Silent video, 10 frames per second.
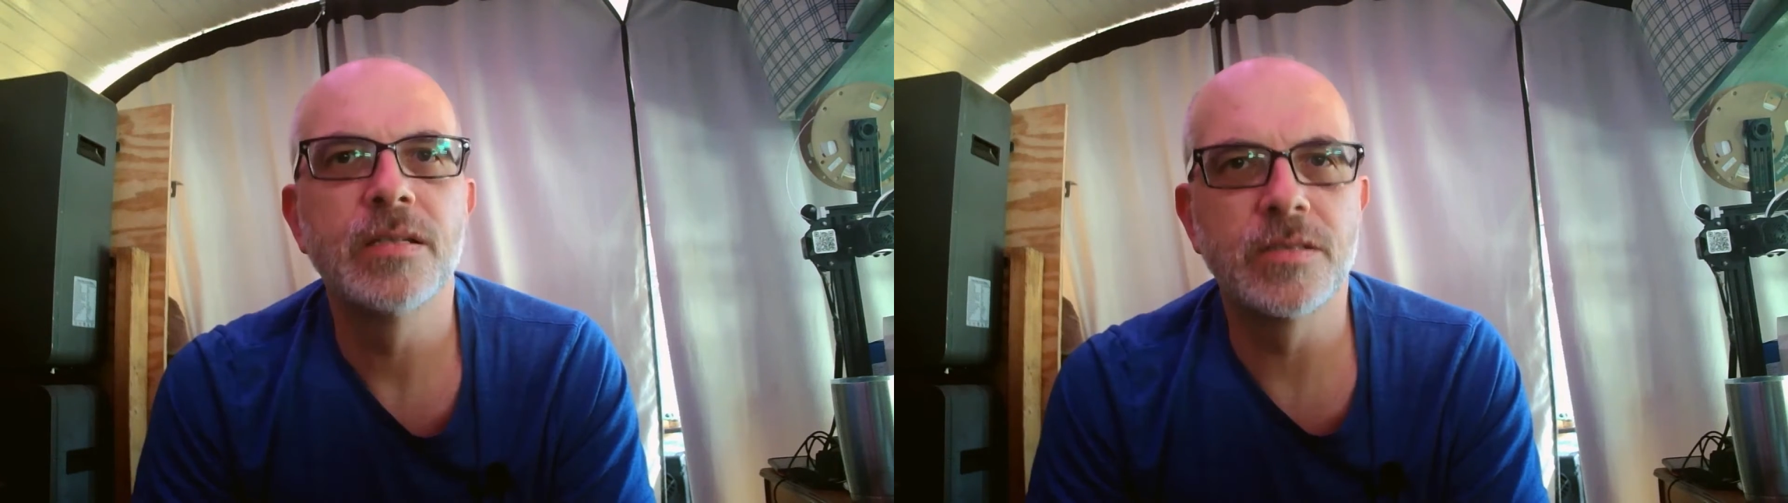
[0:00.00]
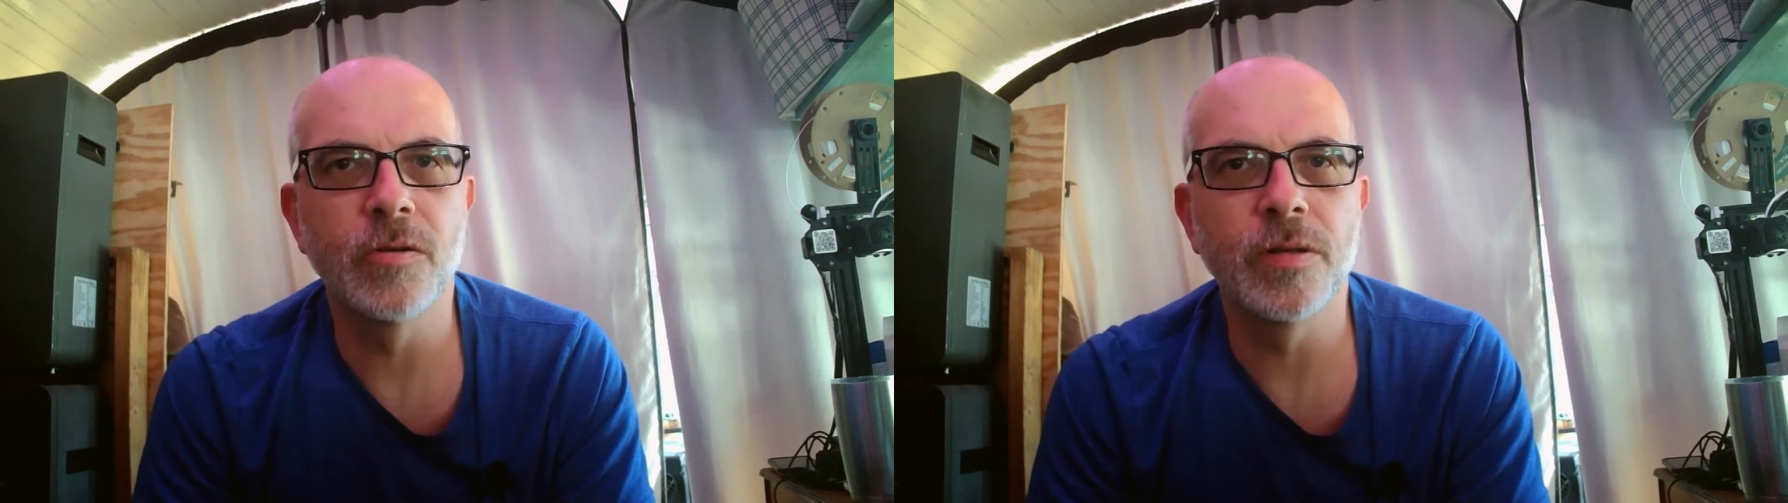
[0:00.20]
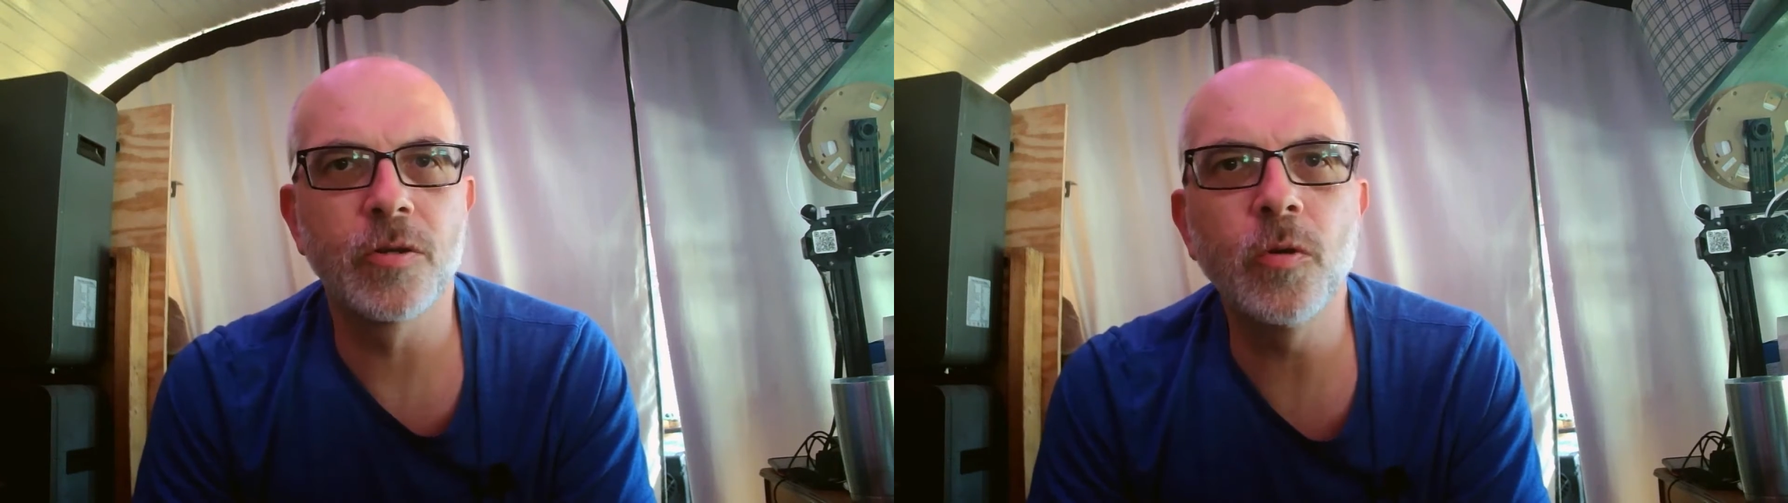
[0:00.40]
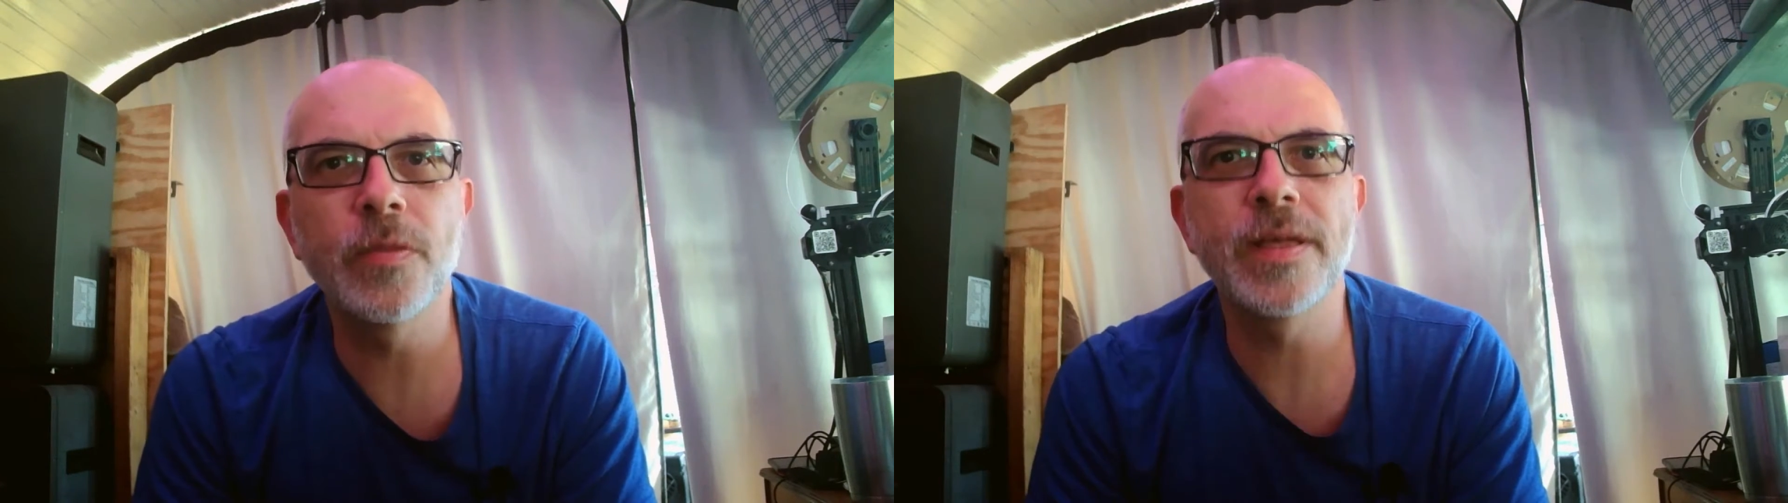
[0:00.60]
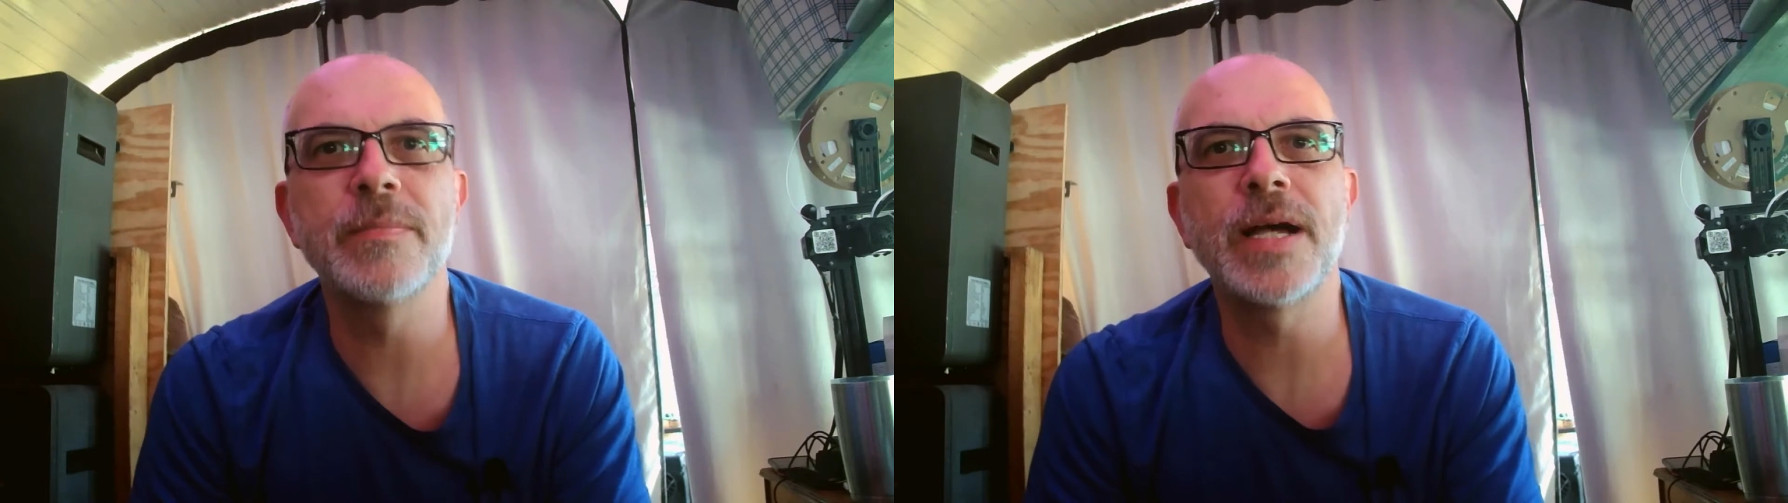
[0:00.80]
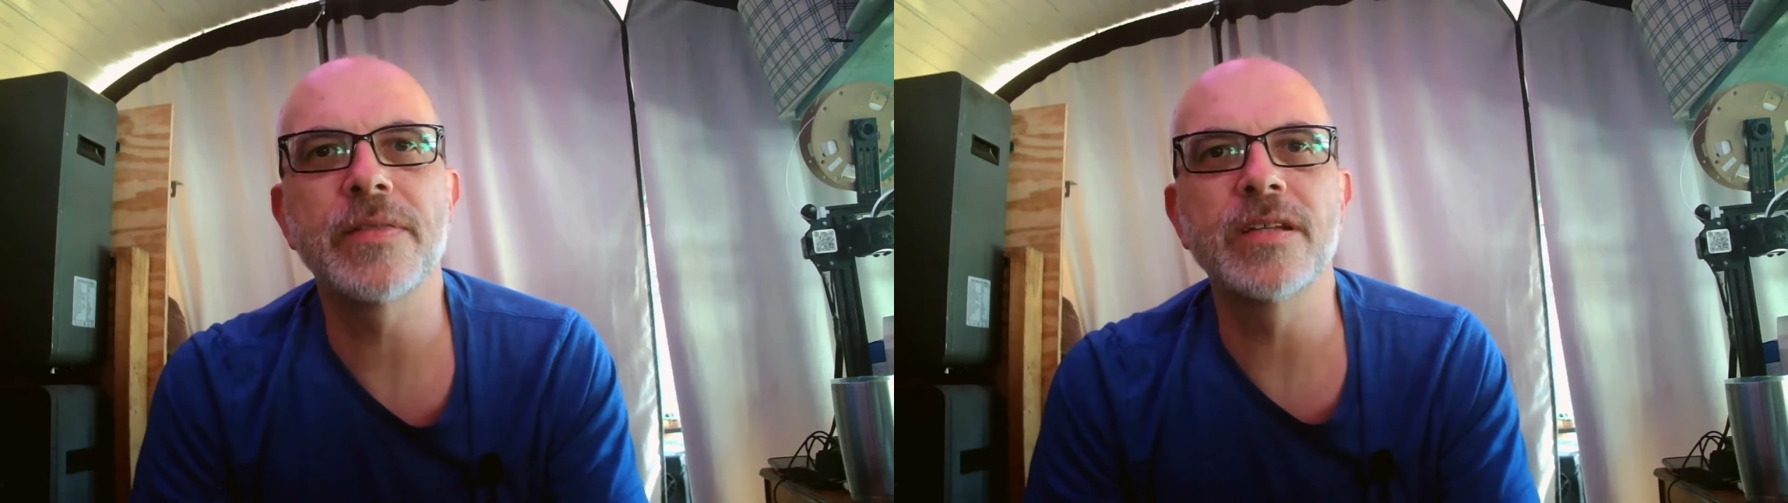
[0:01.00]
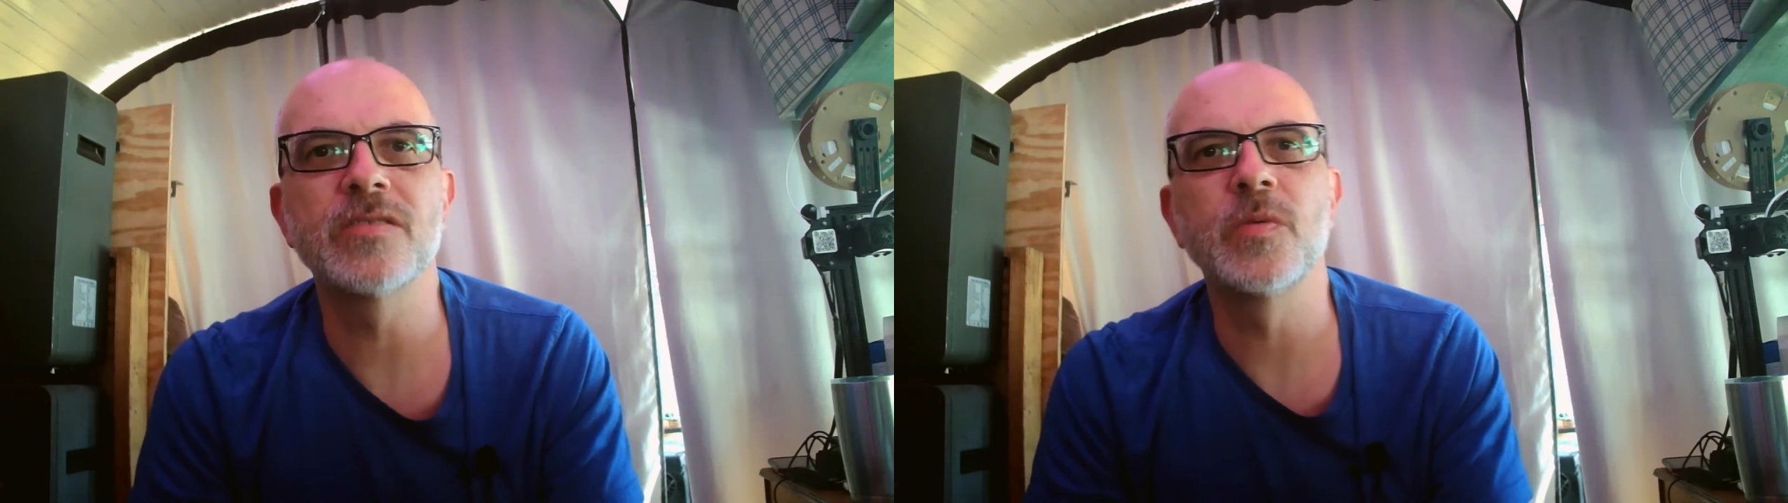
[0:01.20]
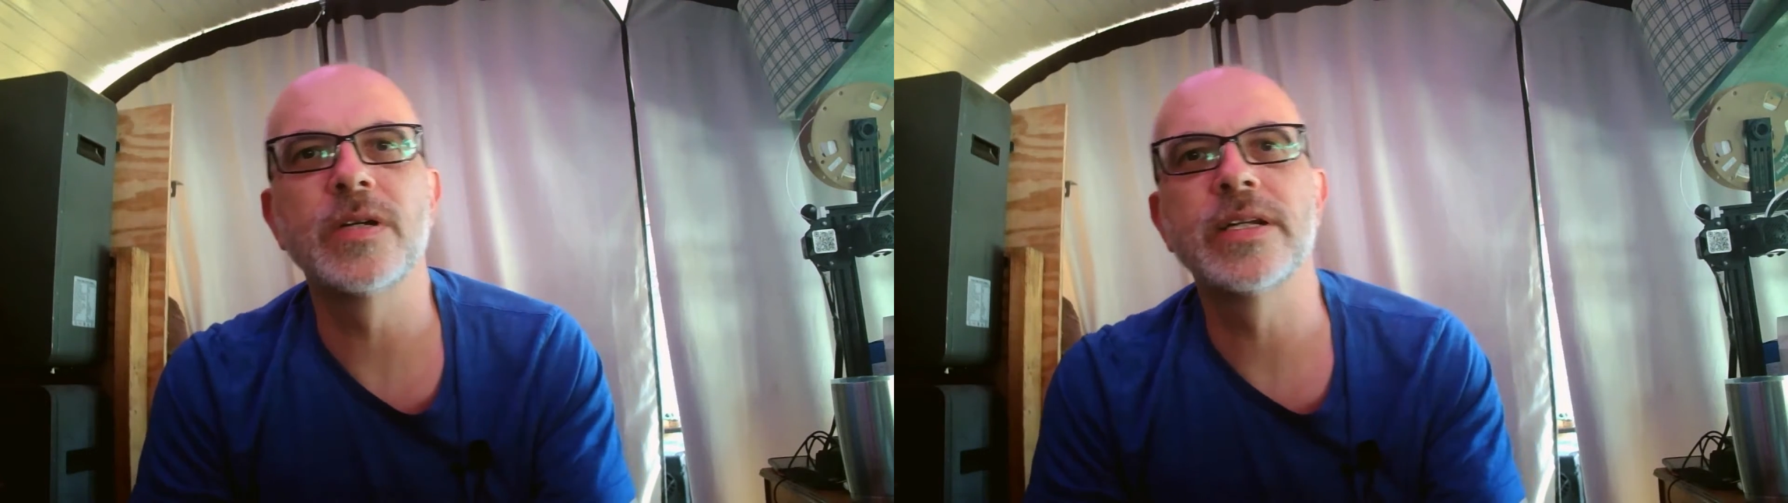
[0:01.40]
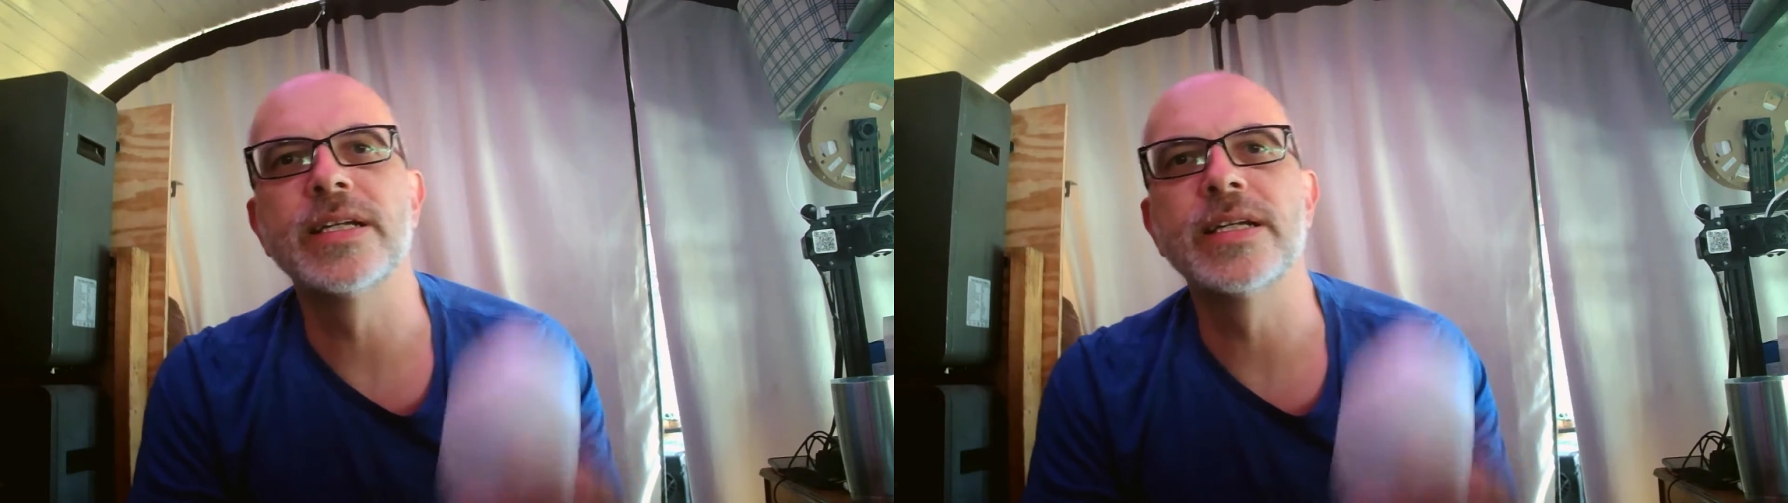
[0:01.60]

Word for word: So the cool thing about this one